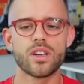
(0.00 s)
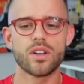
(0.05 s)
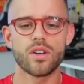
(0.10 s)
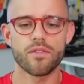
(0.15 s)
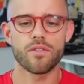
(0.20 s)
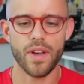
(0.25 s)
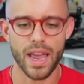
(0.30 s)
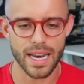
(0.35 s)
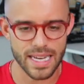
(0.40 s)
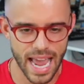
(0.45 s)

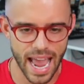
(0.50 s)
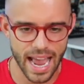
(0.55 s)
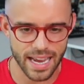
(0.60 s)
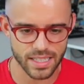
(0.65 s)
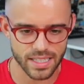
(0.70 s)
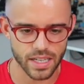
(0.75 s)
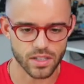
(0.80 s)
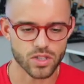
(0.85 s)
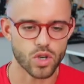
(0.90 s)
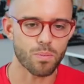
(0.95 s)

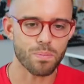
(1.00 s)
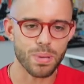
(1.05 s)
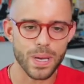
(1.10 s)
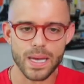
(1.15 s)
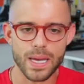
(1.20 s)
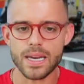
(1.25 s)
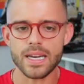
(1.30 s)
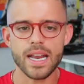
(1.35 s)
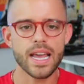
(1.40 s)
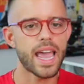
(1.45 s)
fantastic. So
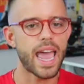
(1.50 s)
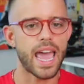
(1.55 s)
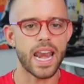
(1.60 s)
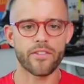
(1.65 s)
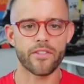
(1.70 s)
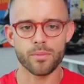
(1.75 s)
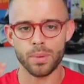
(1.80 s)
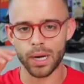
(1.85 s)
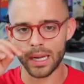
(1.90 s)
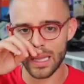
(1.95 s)
Pete and
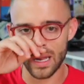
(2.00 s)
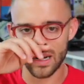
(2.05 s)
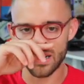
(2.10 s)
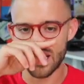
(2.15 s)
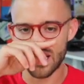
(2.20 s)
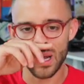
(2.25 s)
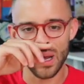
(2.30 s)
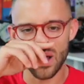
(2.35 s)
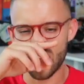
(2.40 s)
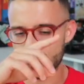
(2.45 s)
everybody that
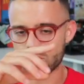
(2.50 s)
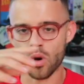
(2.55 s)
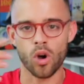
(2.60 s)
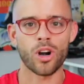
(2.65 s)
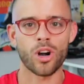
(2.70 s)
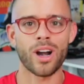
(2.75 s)
is on our